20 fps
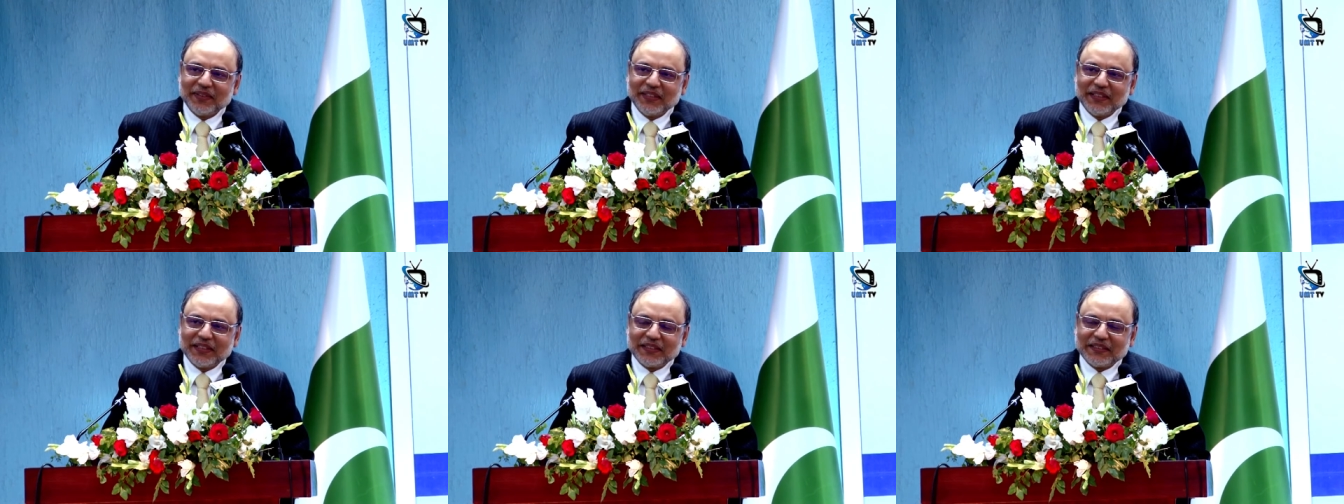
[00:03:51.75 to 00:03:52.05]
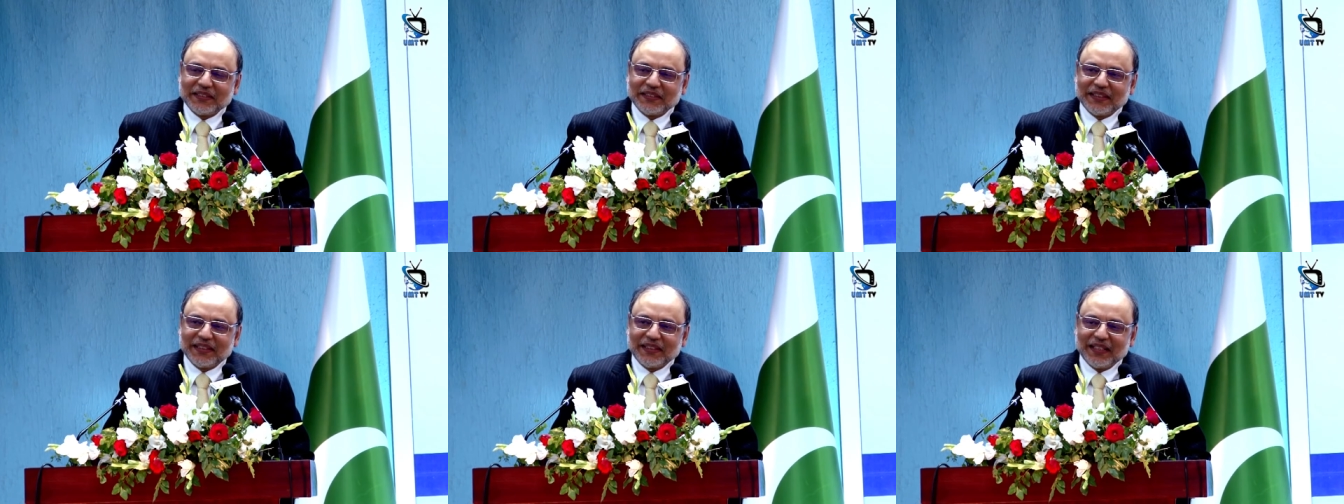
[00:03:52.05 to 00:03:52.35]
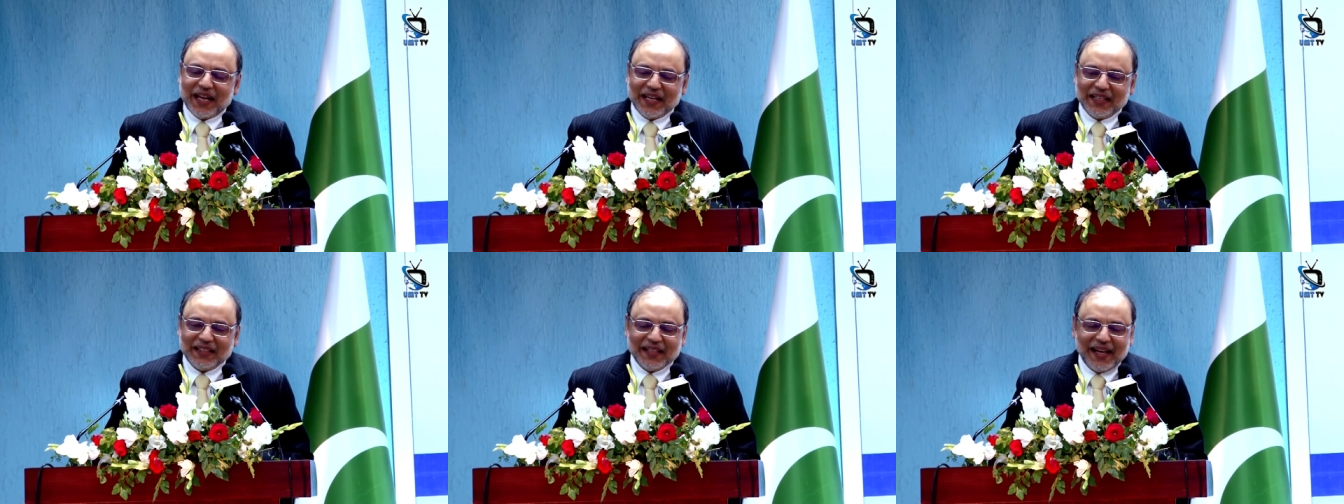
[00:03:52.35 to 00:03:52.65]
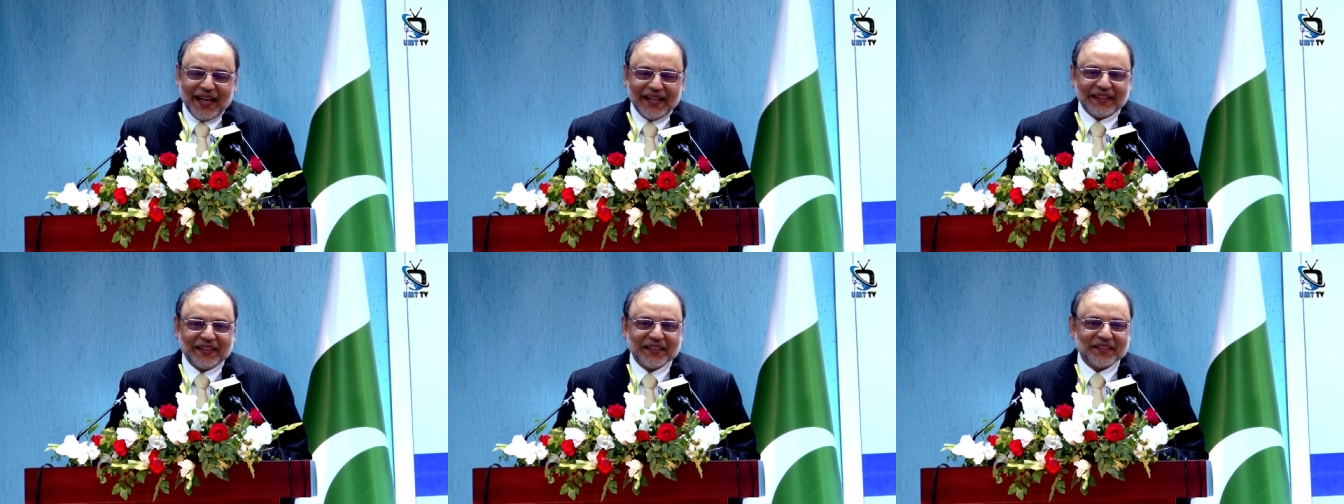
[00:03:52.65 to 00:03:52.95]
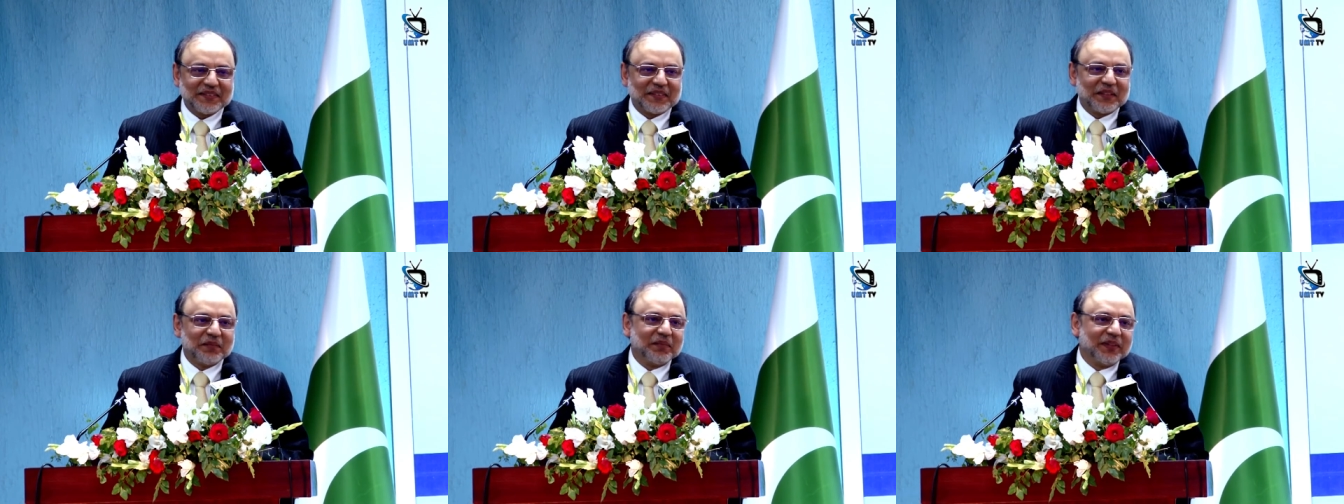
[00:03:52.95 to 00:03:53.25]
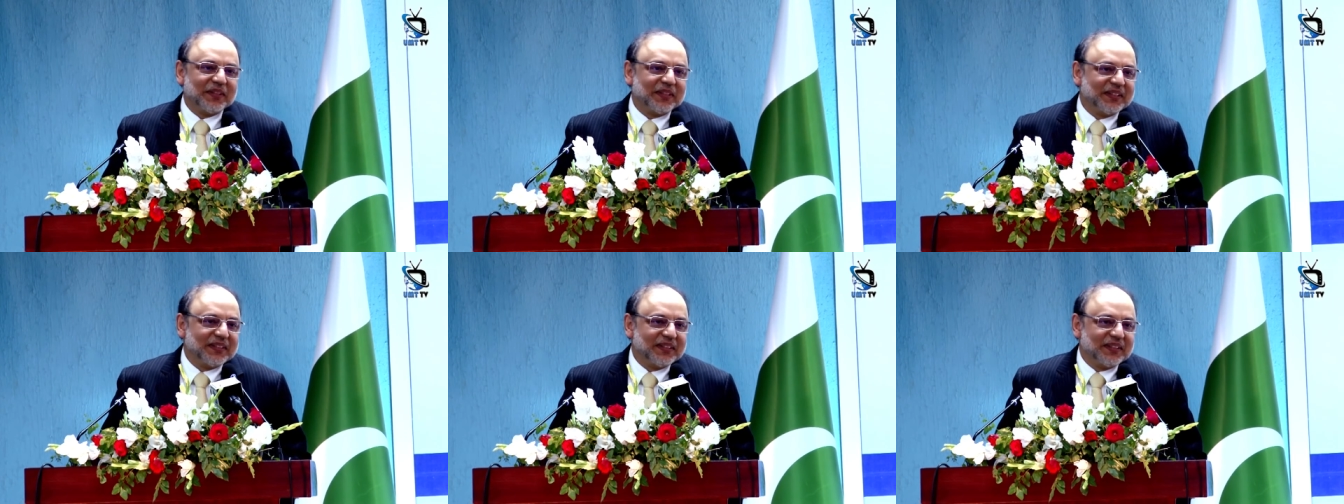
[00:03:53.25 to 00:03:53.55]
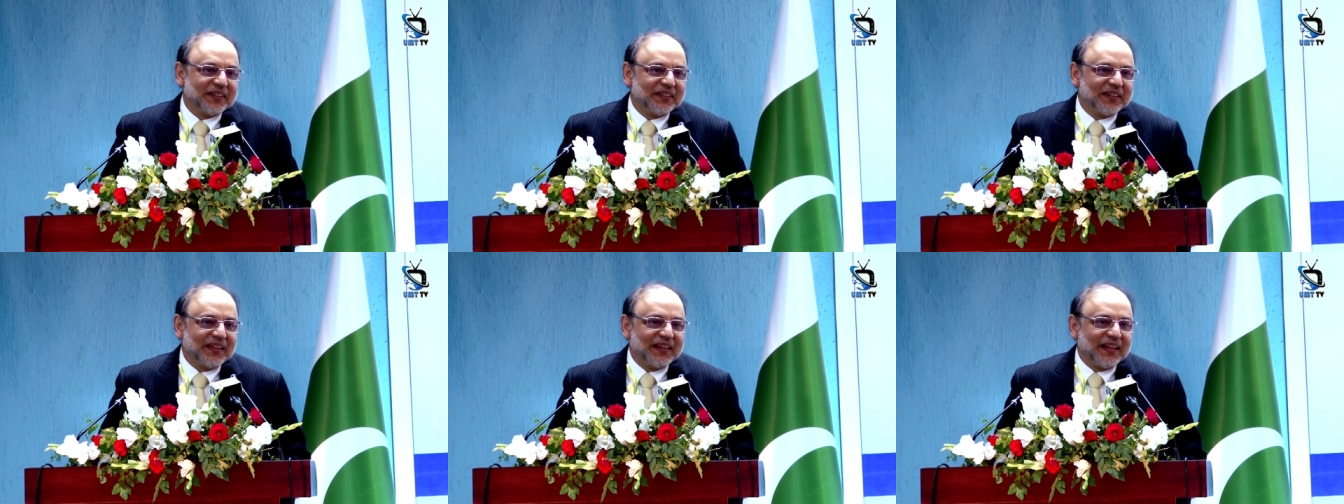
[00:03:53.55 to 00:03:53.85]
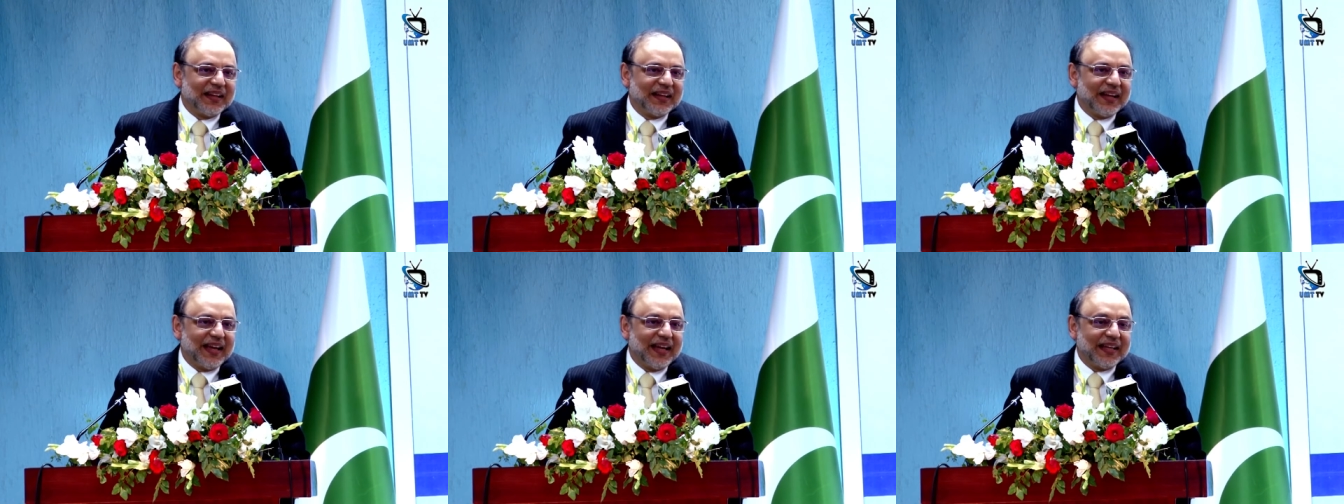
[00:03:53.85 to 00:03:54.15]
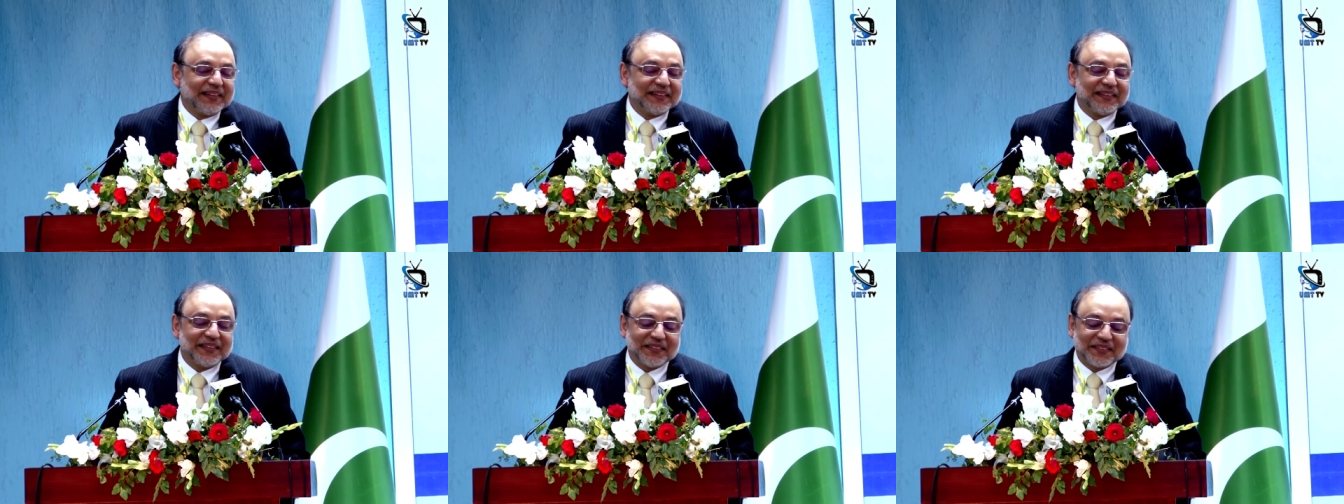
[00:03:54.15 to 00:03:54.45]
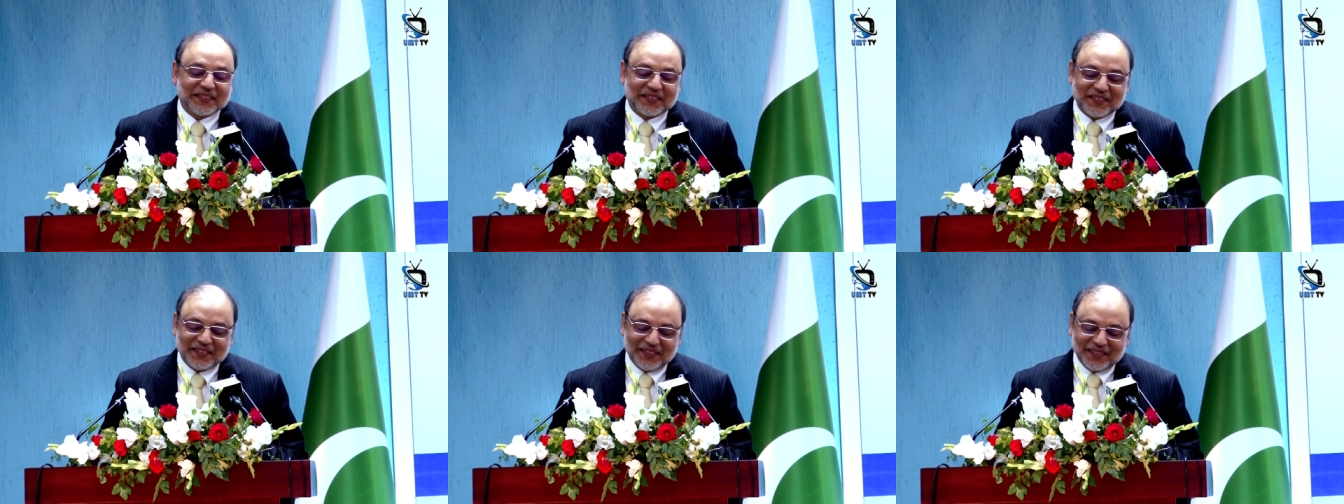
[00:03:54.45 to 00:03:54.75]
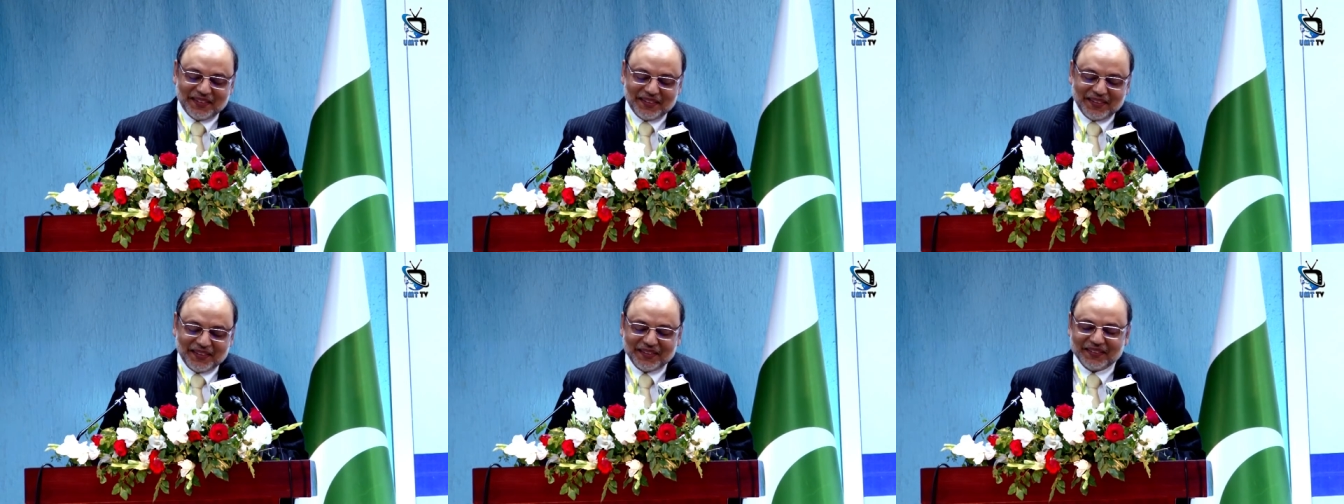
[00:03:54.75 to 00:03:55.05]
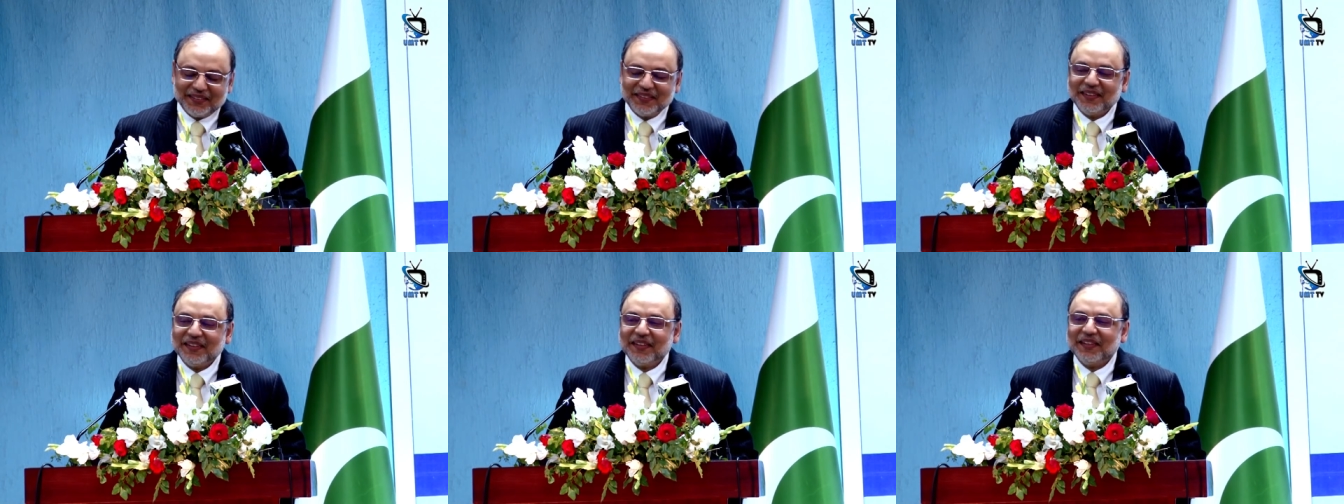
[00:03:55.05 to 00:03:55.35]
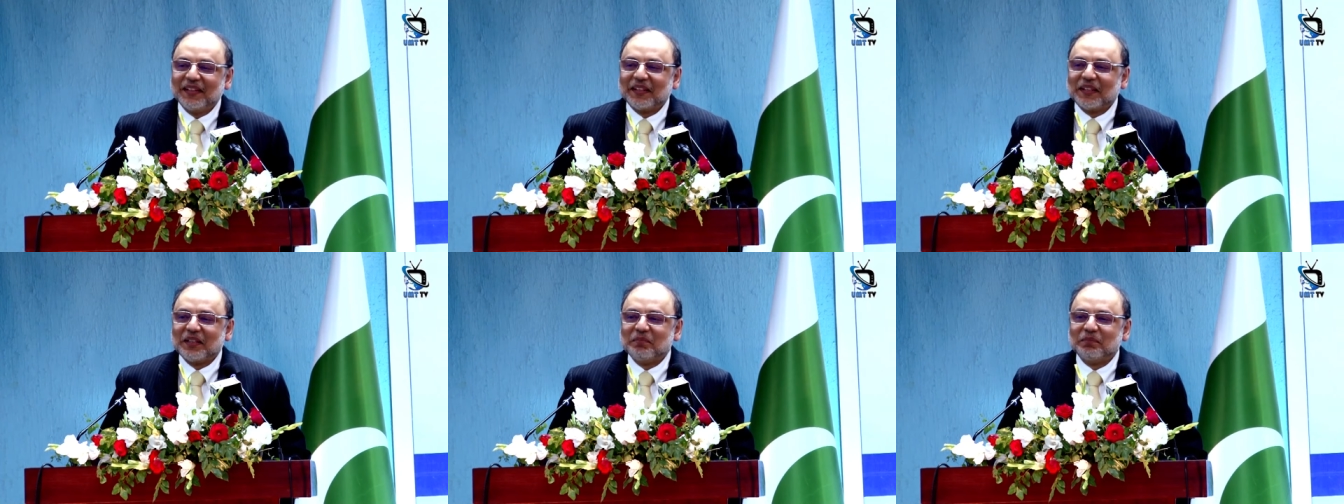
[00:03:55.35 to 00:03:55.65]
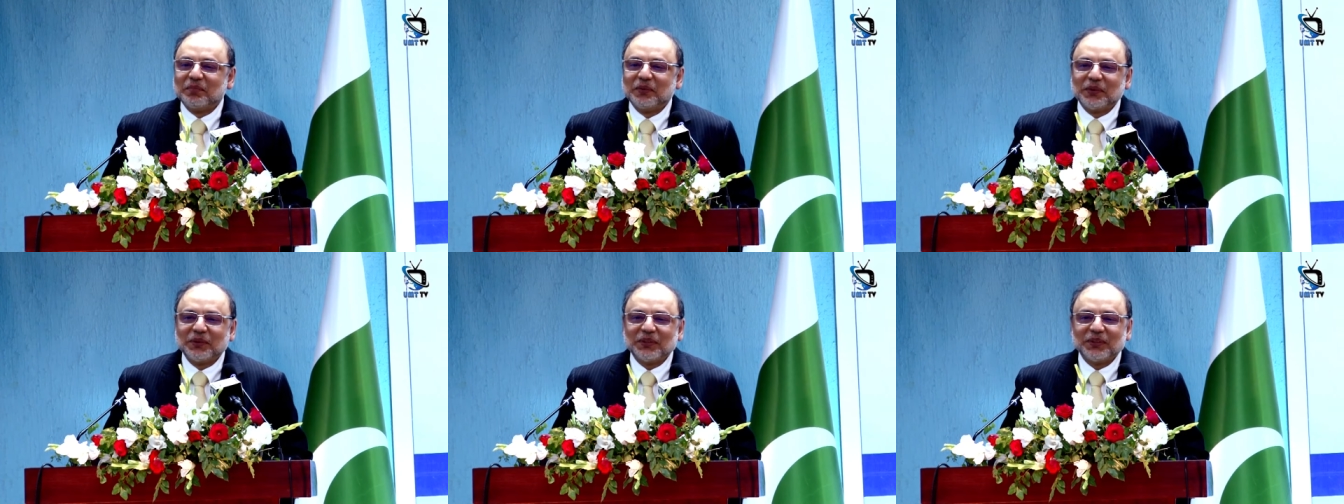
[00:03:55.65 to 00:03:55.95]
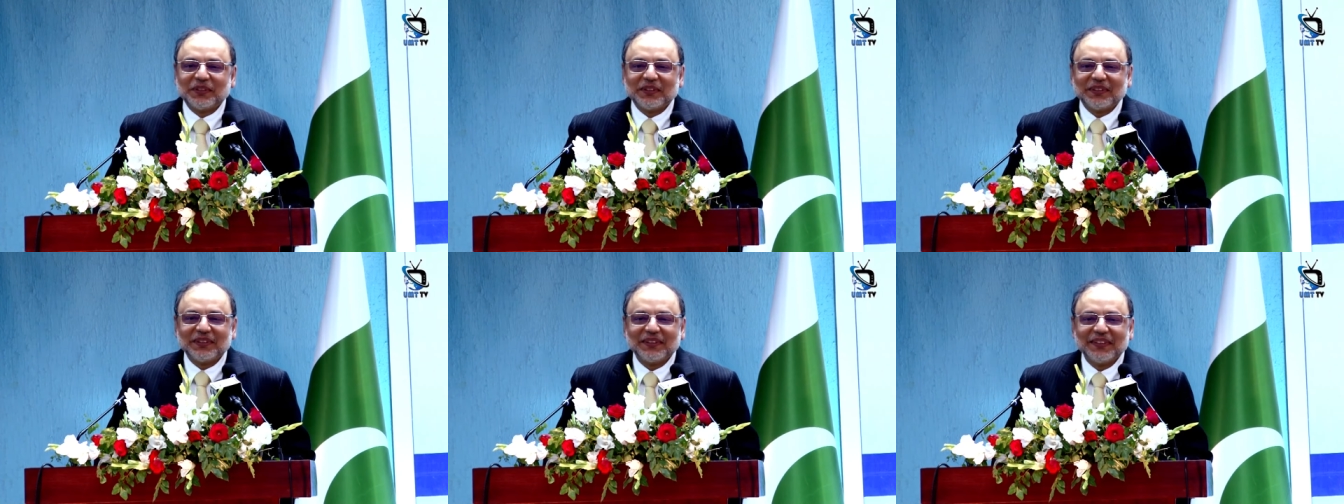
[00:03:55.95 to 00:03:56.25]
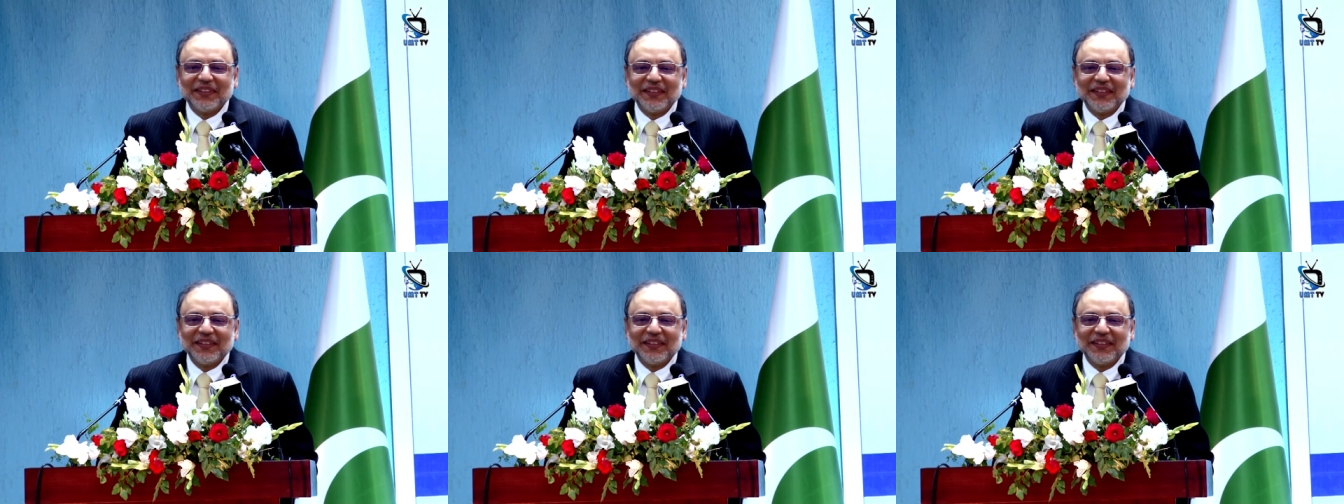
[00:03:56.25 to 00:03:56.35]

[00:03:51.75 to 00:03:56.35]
his I liked his demeanor and I liked his composure.